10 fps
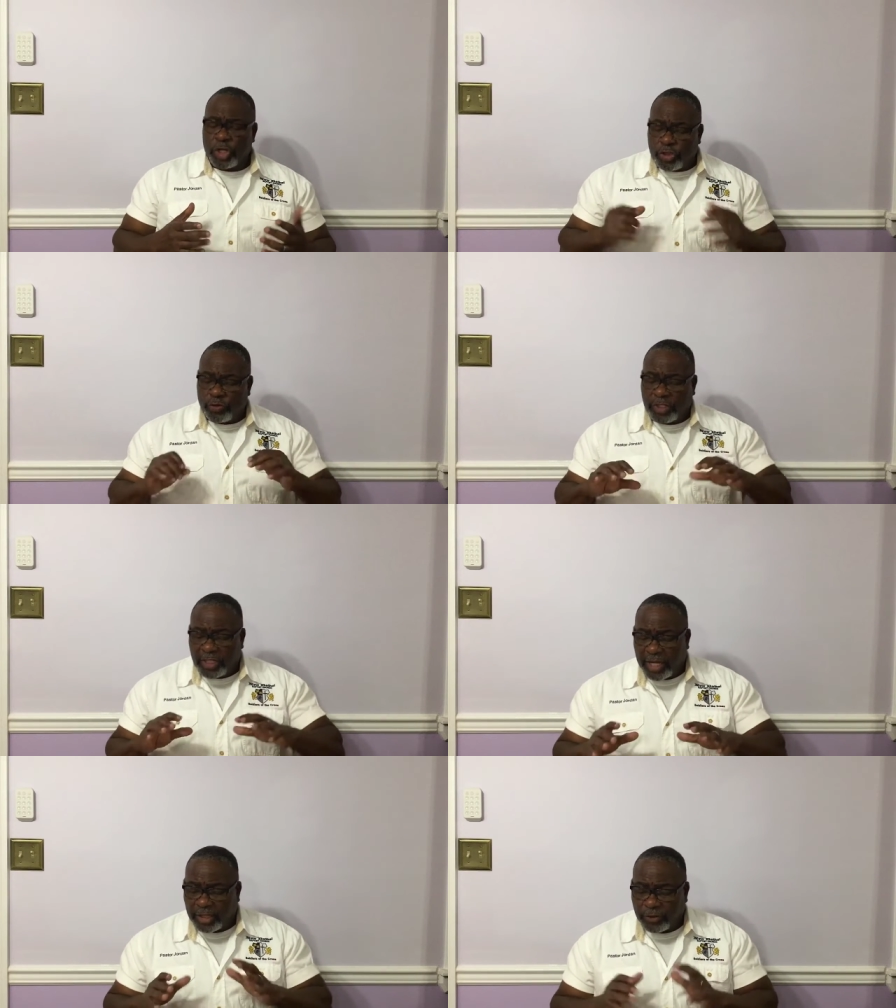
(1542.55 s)
You
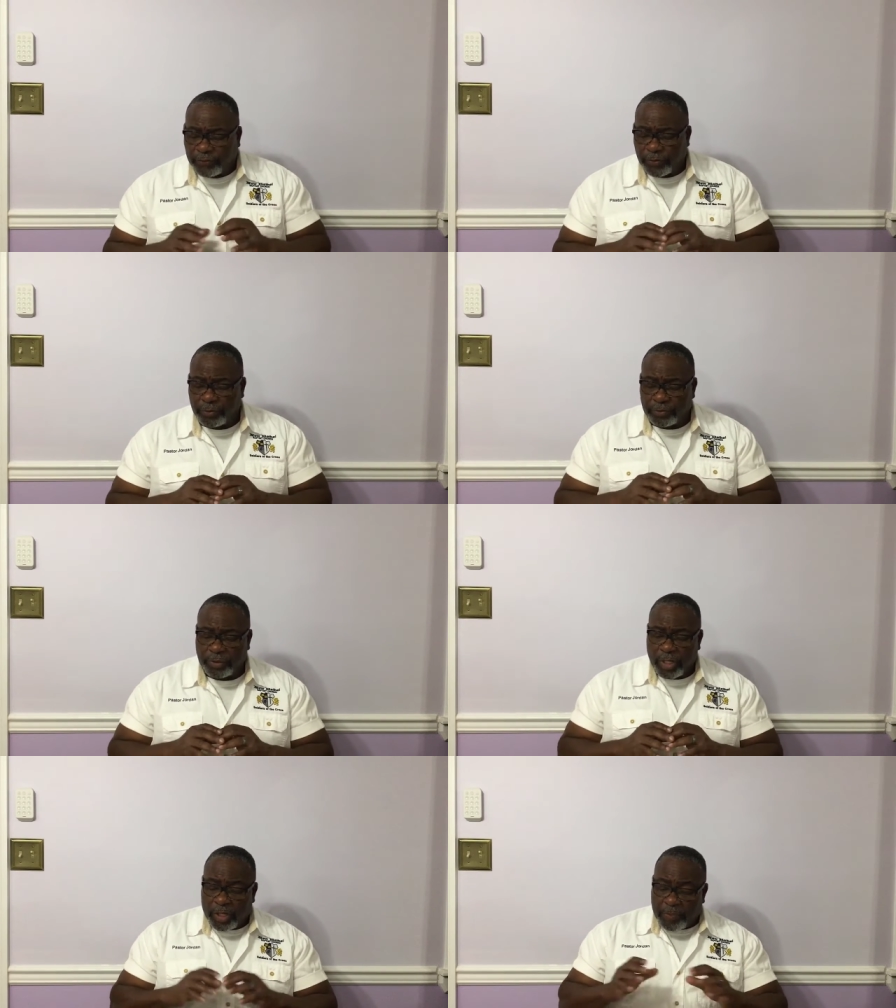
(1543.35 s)
look at the fruit.
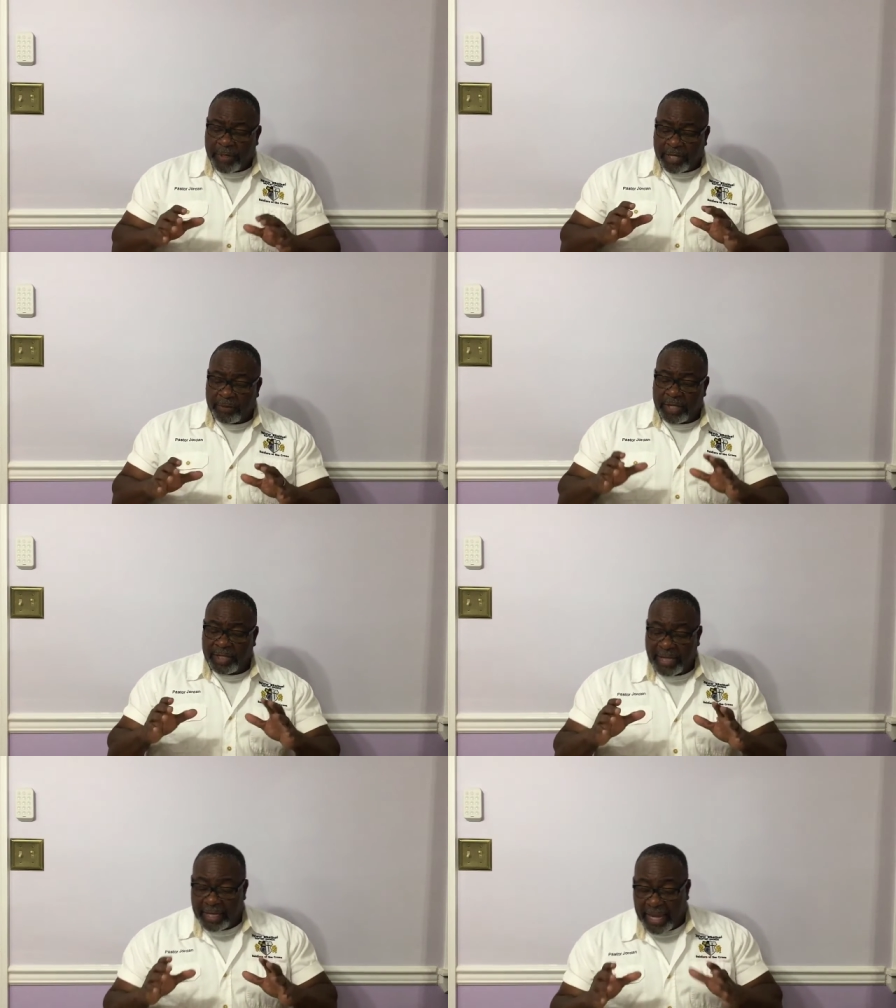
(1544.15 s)

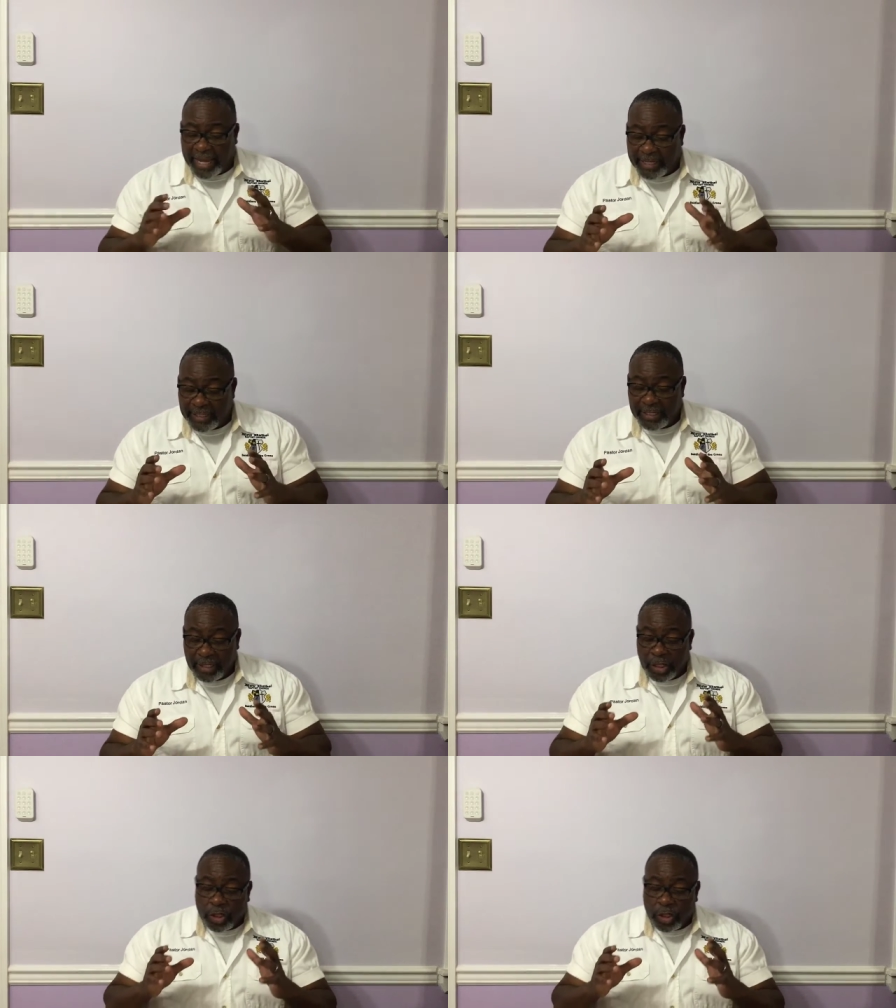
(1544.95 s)
And